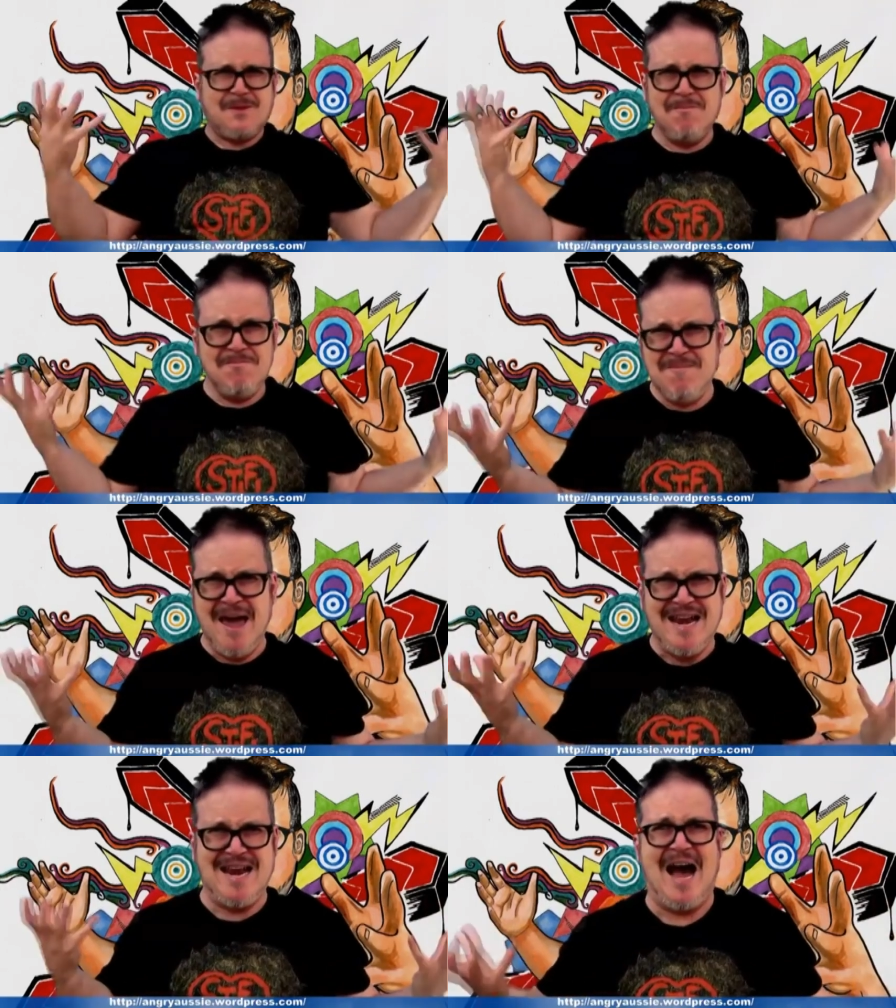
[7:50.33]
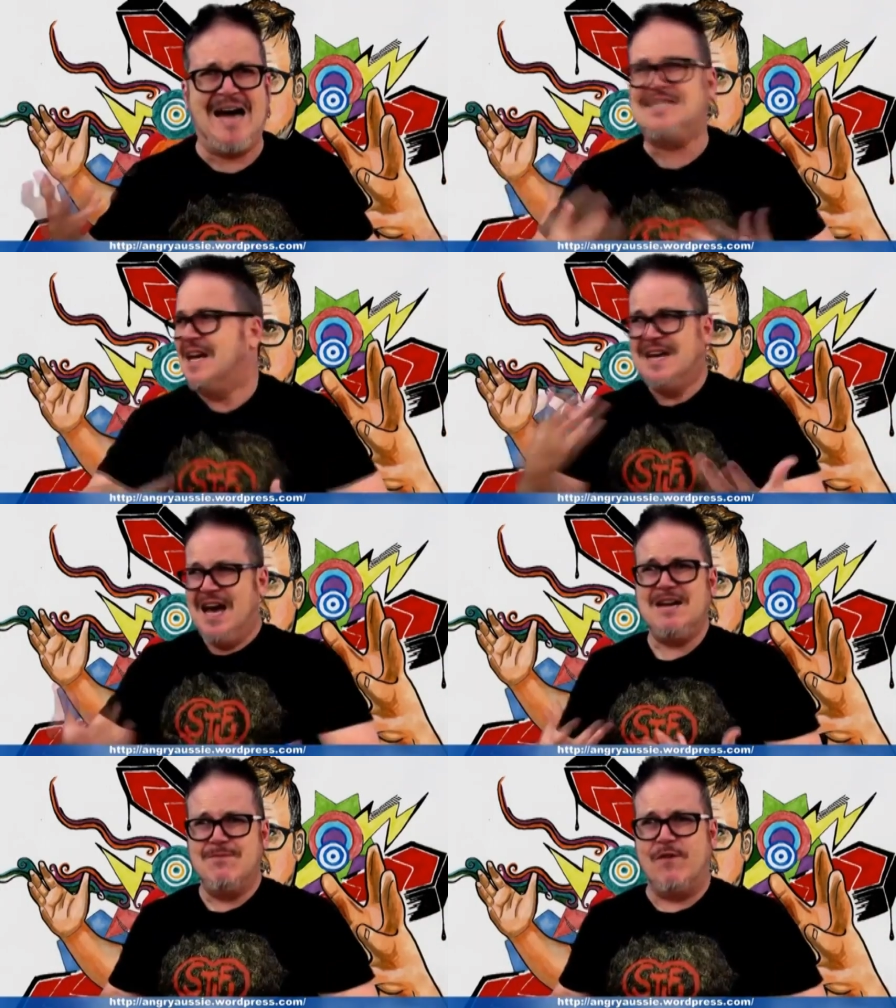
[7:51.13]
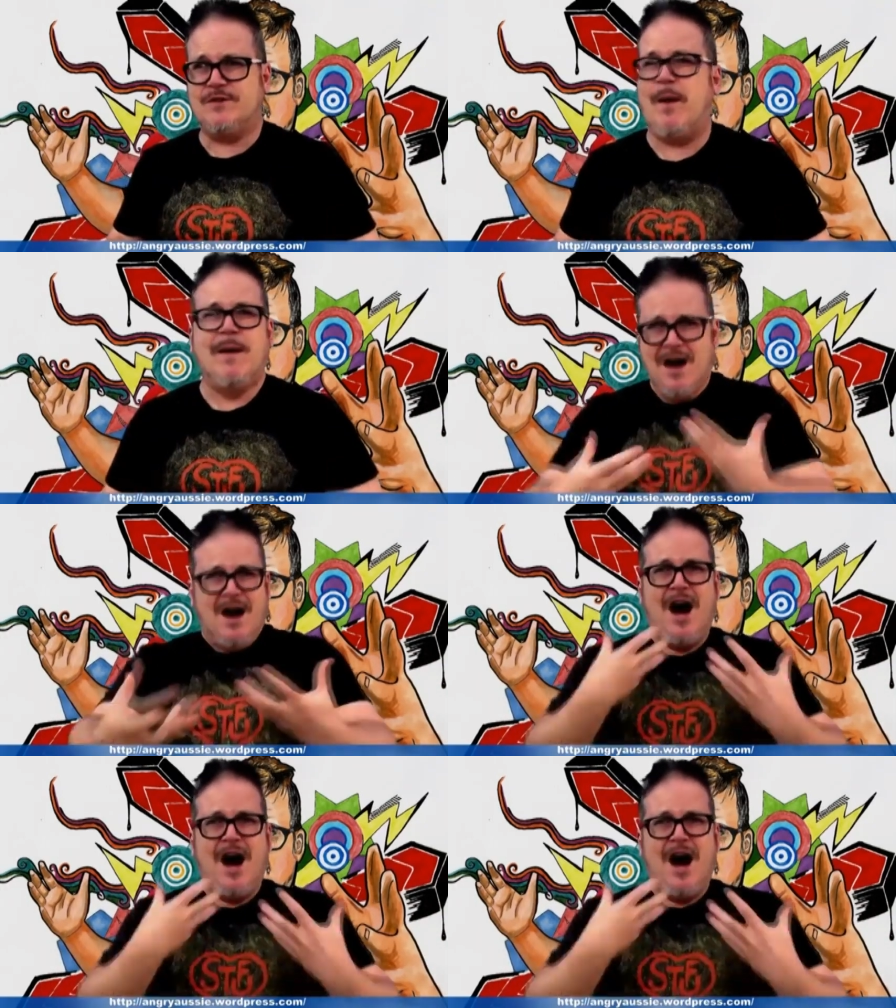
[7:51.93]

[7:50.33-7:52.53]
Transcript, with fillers: Men aren't an amorphous blob.